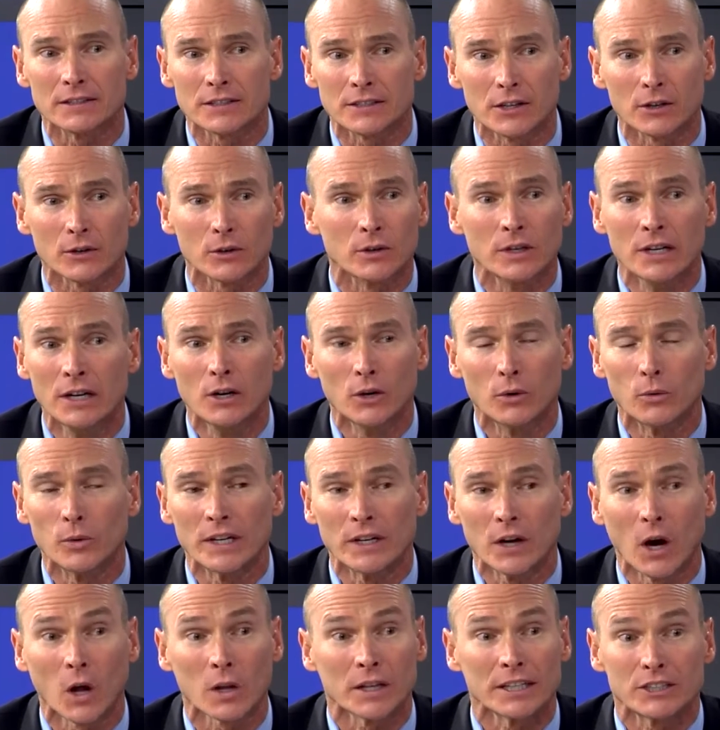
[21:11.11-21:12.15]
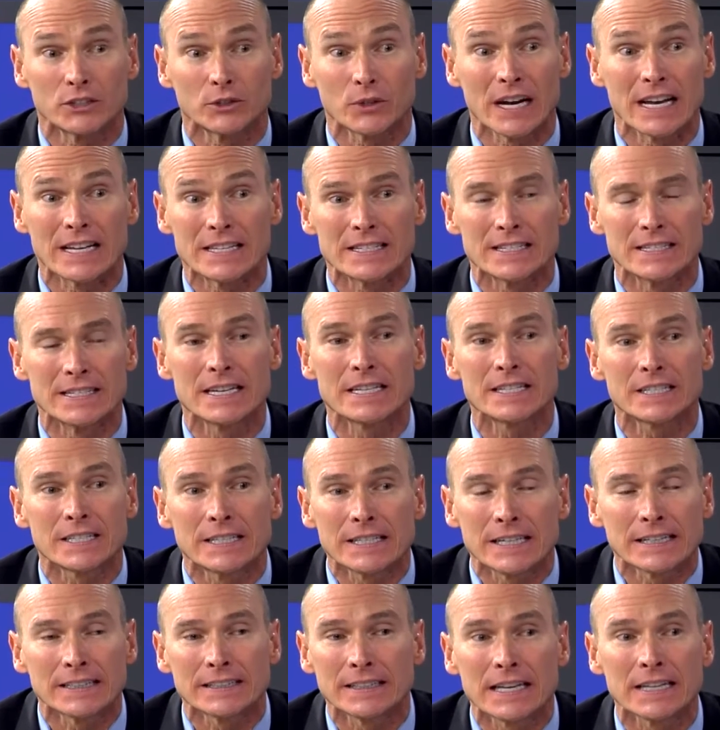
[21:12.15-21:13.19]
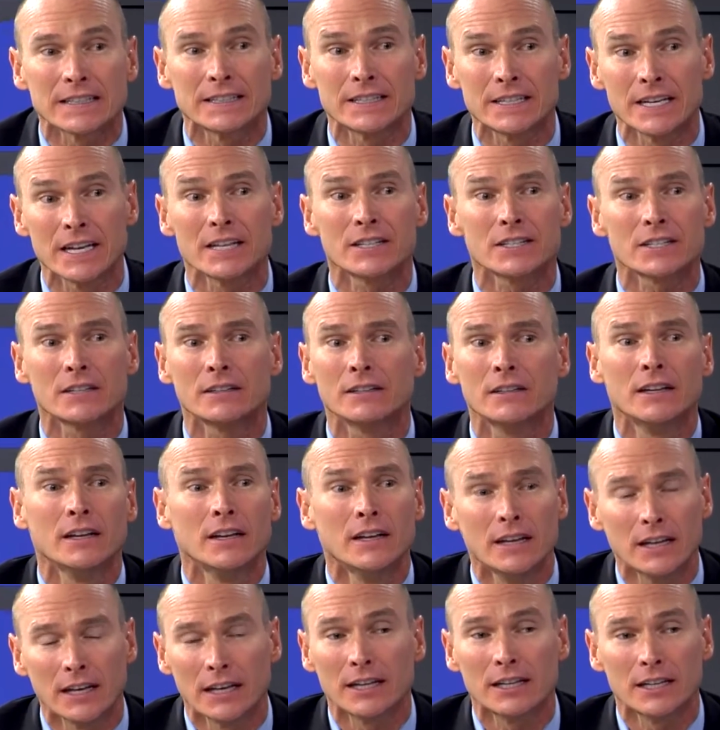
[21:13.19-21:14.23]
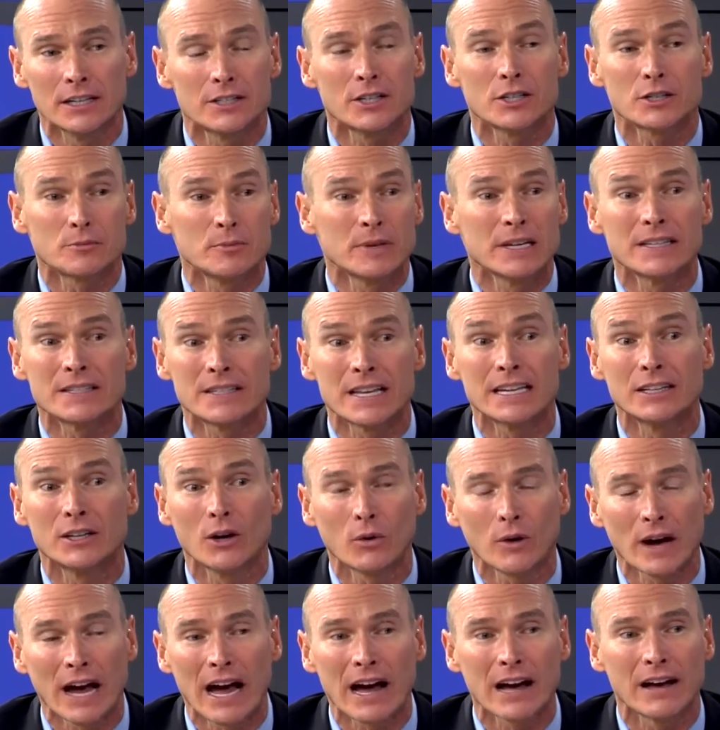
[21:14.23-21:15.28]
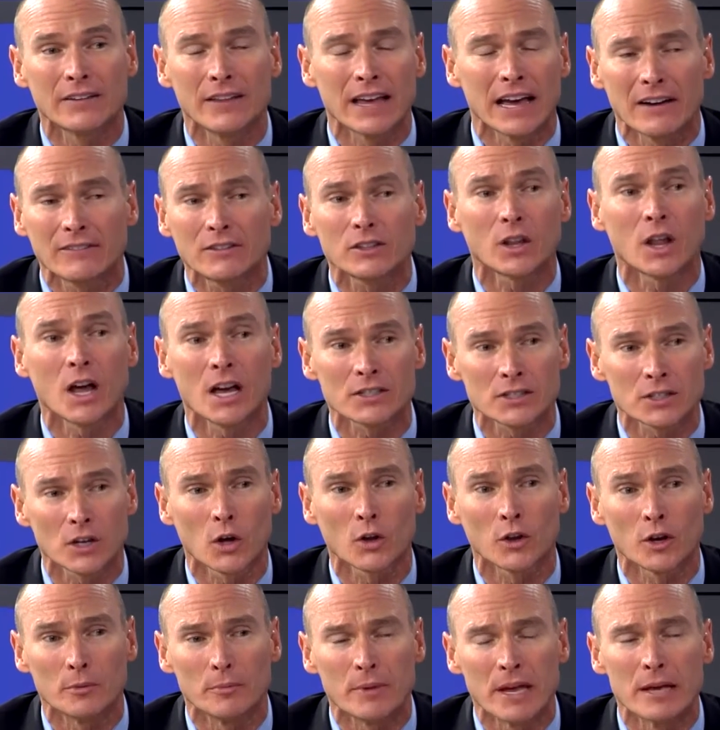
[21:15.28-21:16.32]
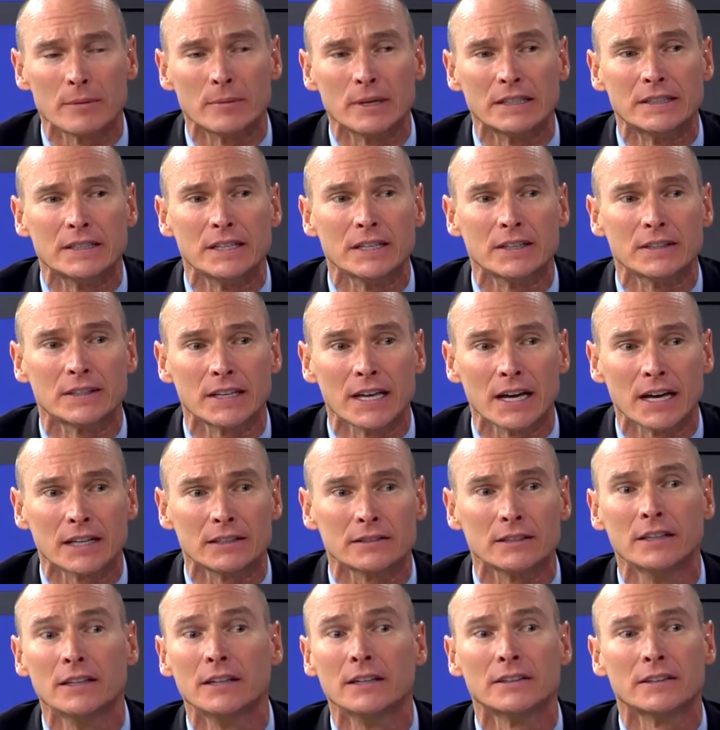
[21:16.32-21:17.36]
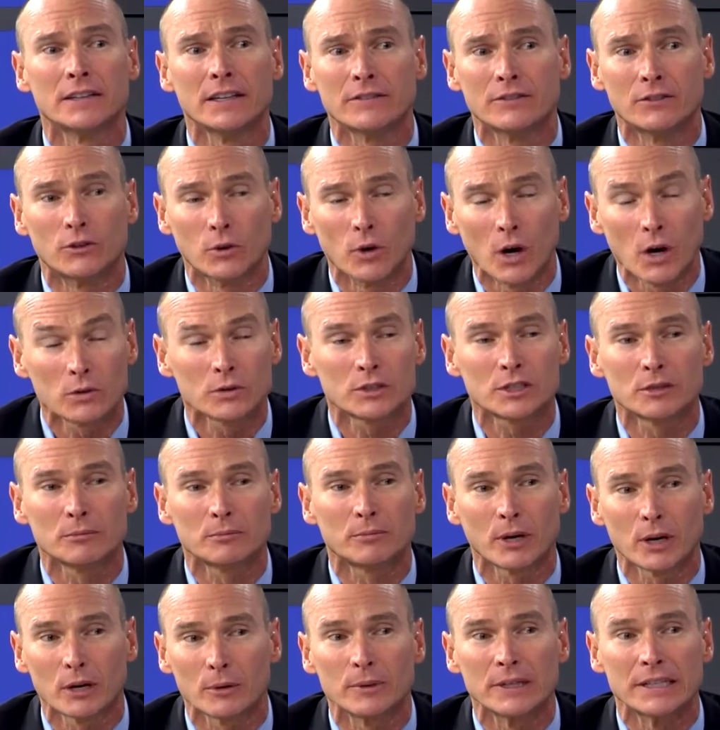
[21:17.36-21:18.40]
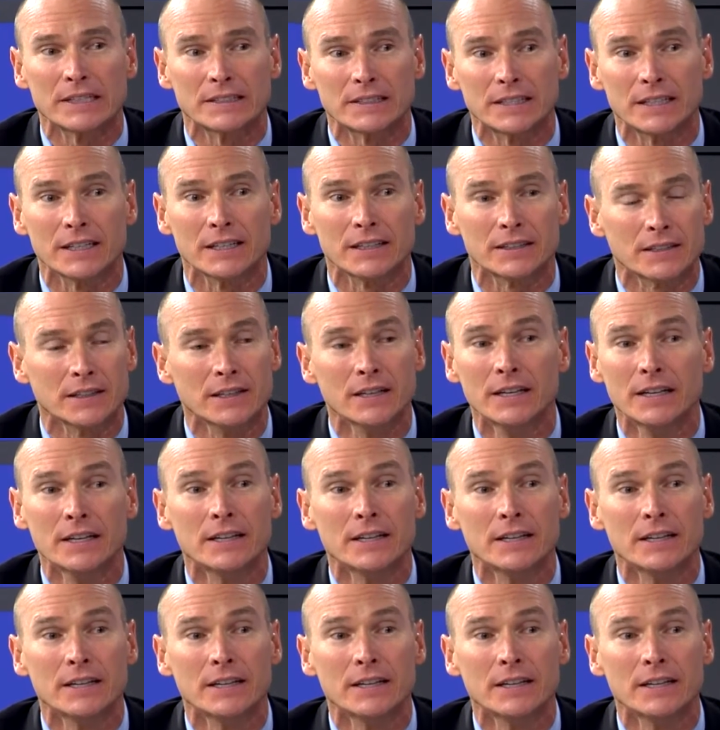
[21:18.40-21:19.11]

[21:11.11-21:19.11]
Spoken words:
So we call it transitioning dentition, and it just means they haven't lost all their baby teeth yet. They've grown some permanent teeth.